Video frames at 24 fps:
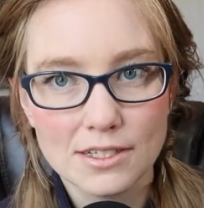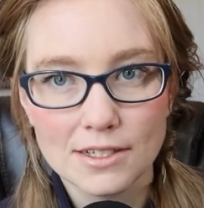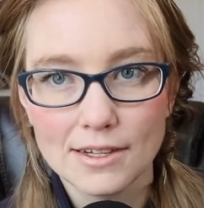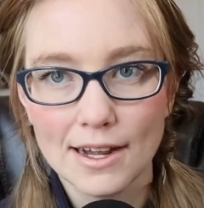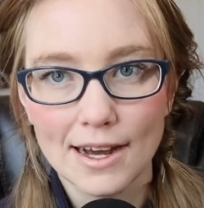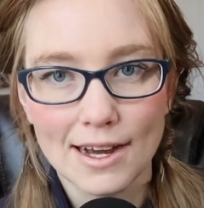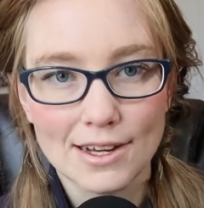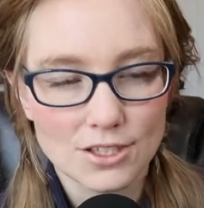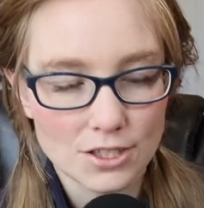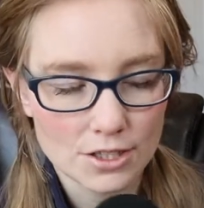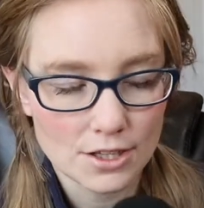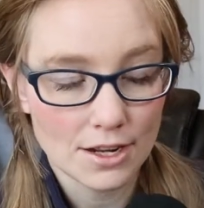
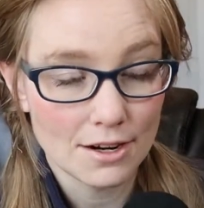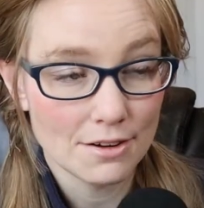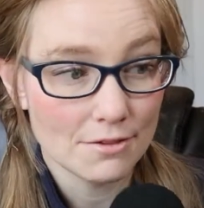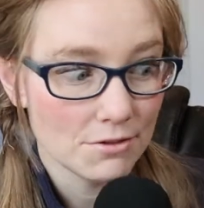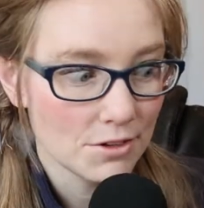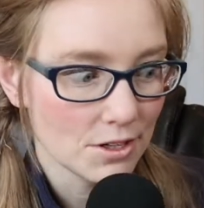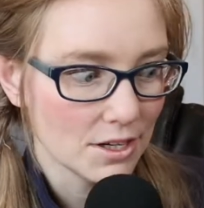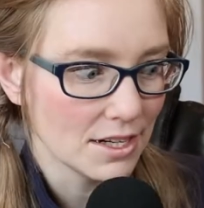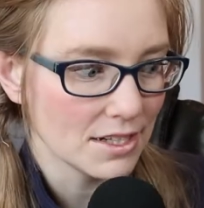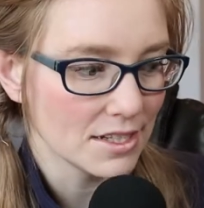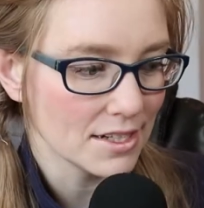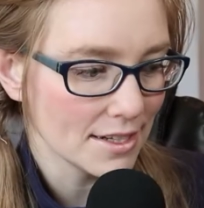has a lot of
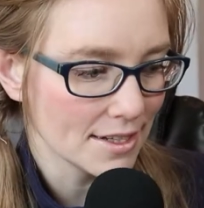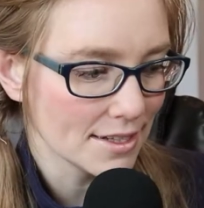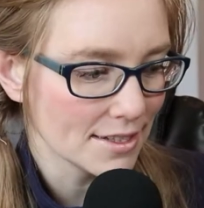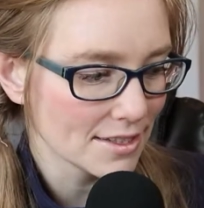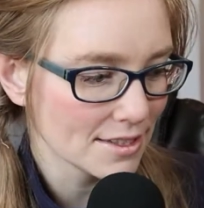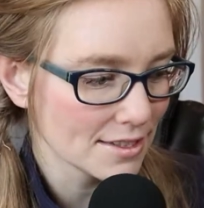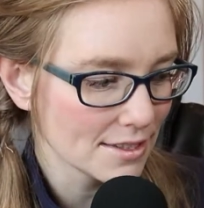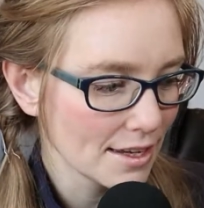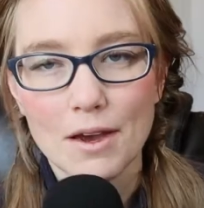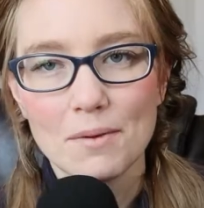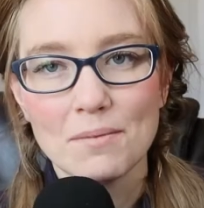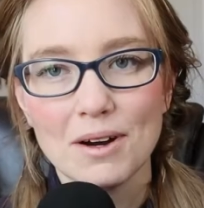good
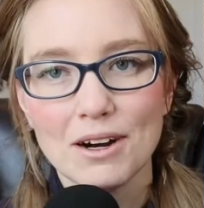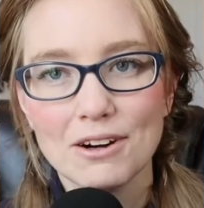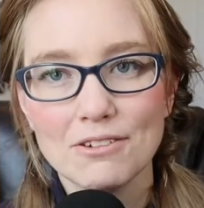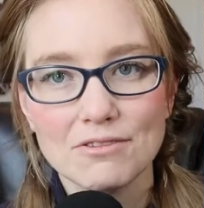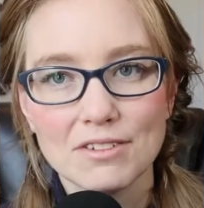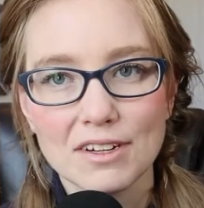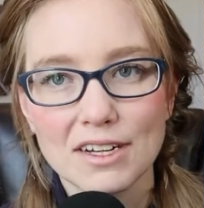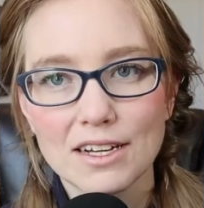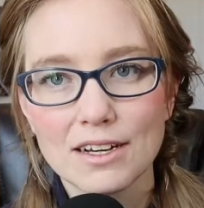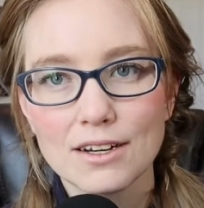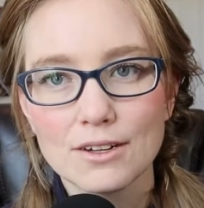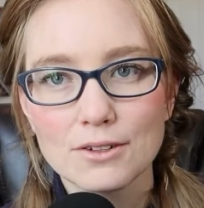ideas about
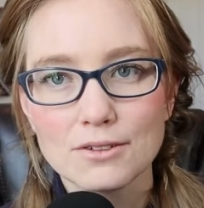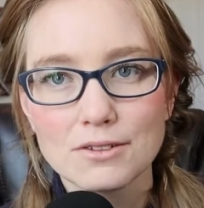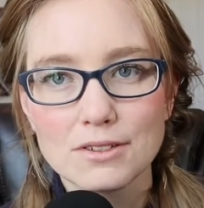videos.